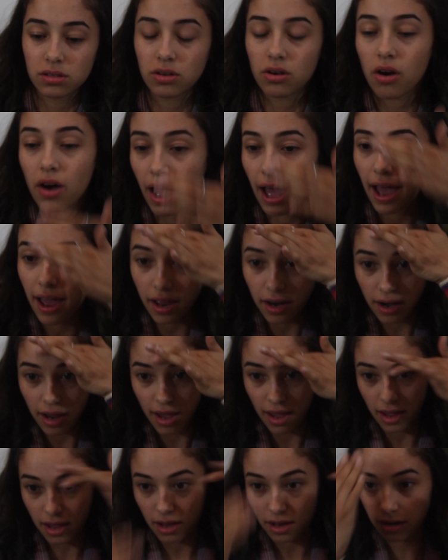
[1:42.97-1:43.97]
So go ahead
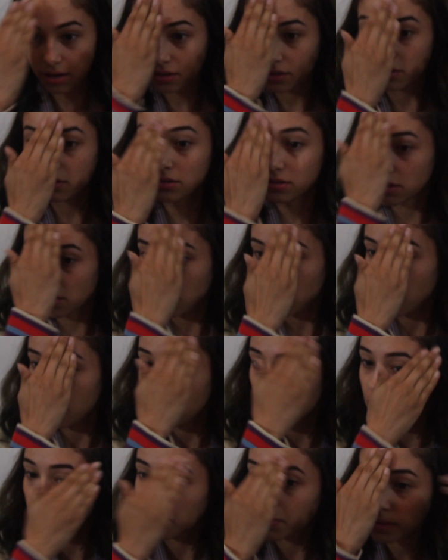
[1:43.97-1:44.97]
and
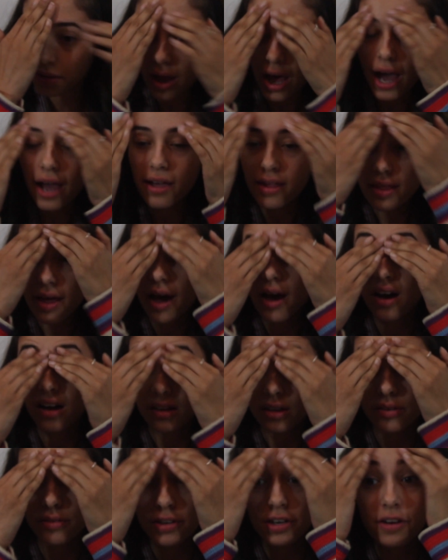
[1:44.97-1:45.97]
apply that
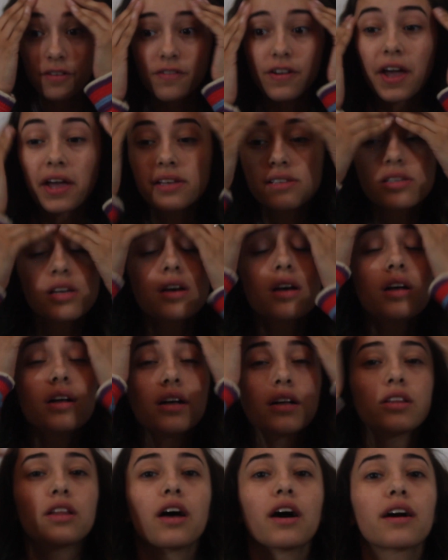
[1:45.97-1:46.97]
all over your face.
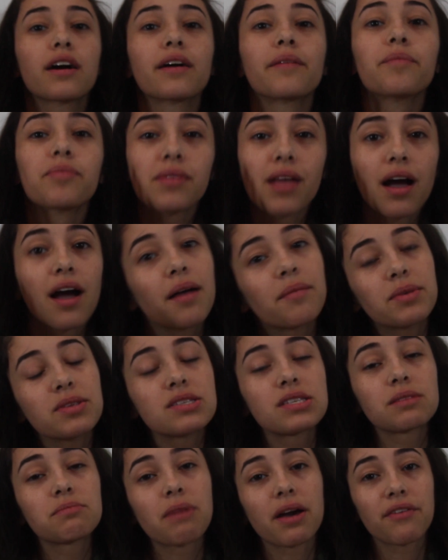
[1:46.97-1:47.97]
Look, I'm
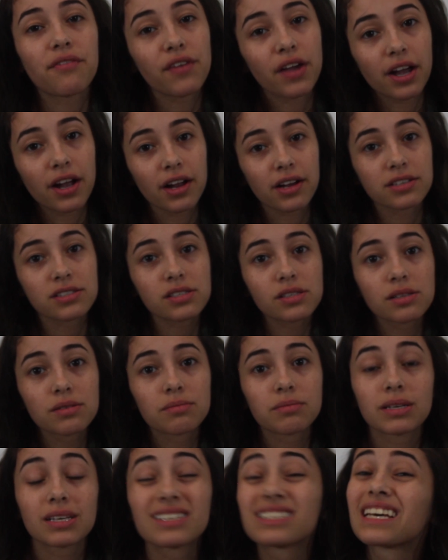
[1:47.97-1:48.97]
using my fingers
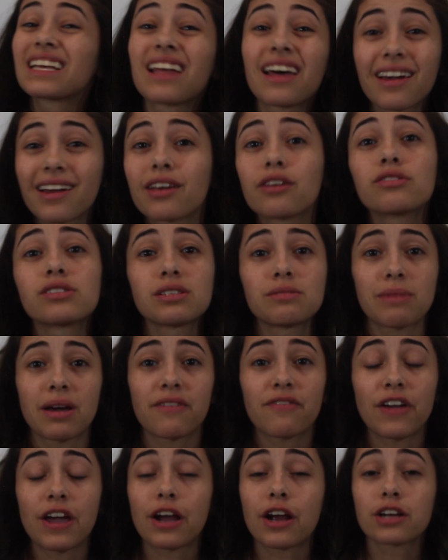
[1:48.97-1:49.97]
because I like using
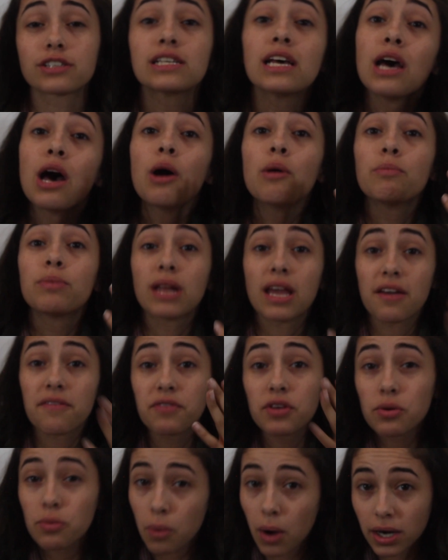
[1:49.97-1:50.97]
my fingers. But
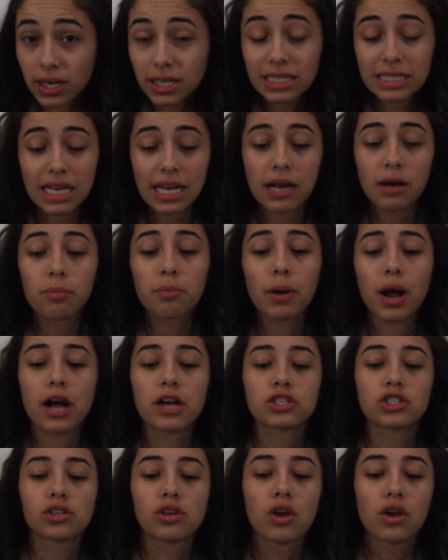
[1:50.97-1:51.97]
if you want to take a
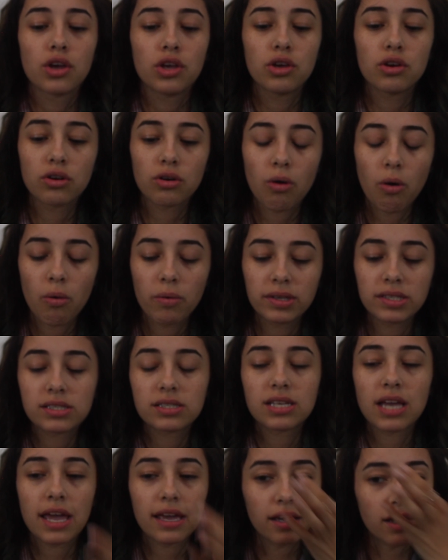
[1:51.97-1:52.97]
brush, you can always
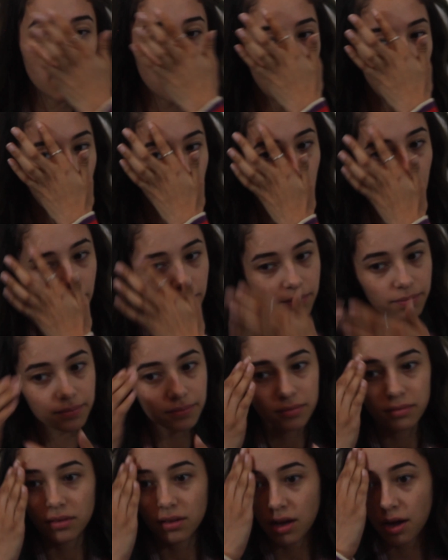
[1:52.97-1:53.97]
take
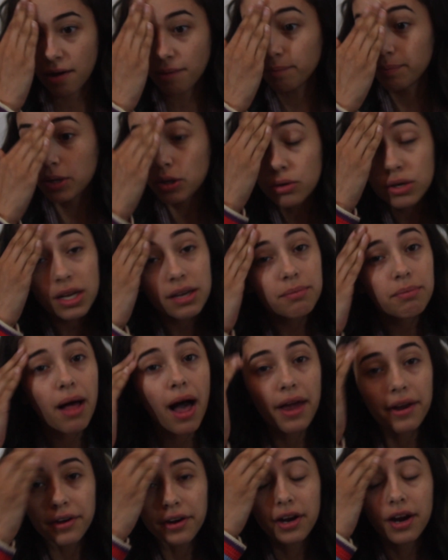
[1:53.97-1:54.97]
a beauty
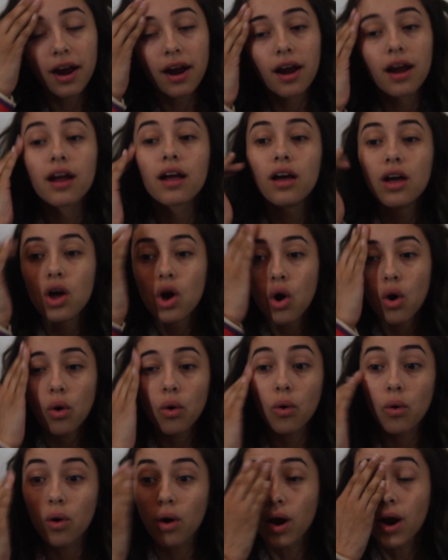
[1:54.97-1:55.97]
blender,
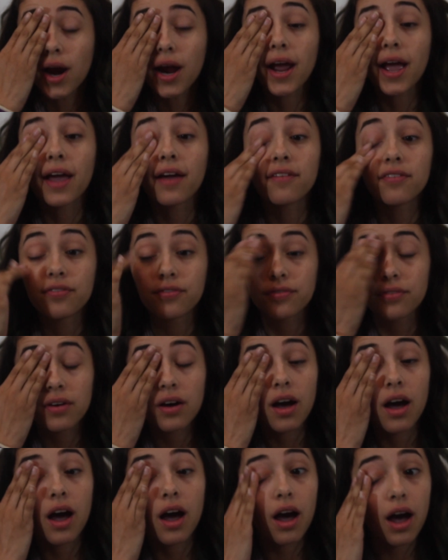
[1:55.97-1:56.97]
or if
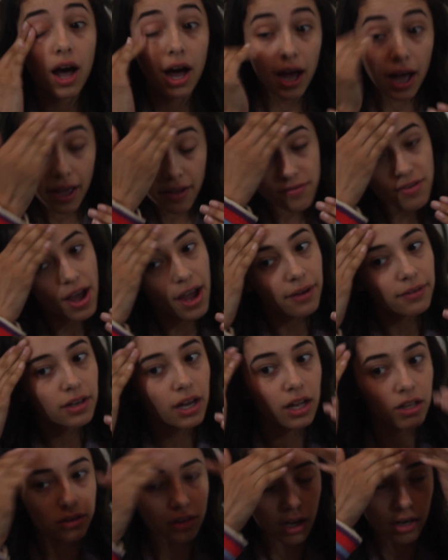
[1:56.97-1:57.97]
I've had
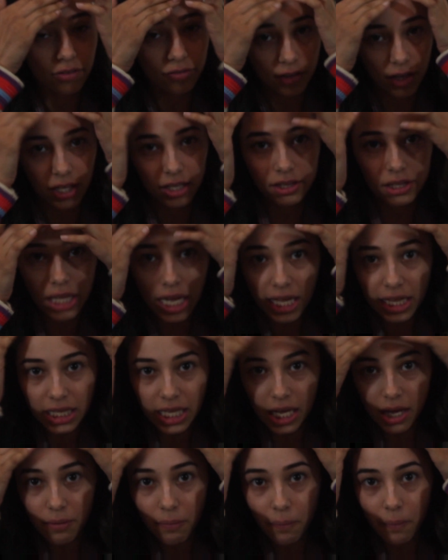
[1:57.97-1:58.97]
a lot of luck
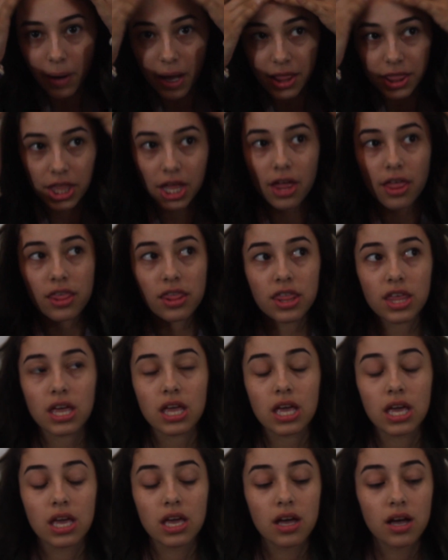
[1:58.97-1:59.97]
lately with
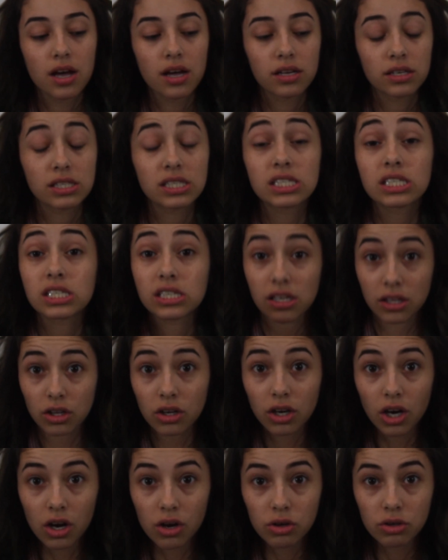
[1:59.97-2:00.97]
the
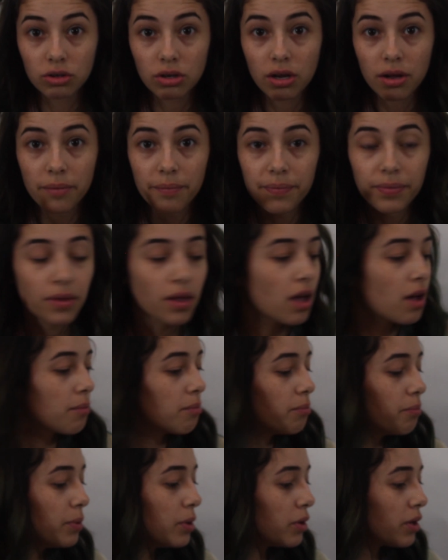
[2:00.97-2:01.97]
silicone
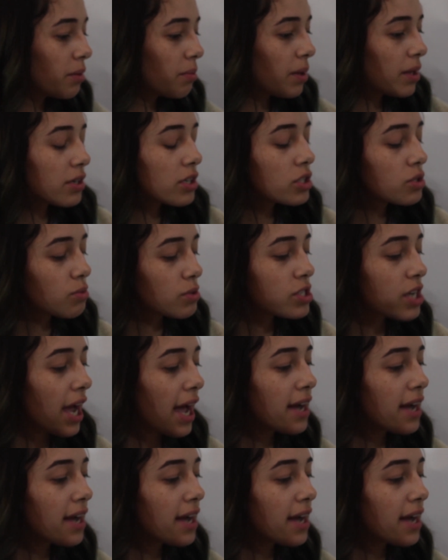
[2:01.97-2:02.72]
beauty blenders, which I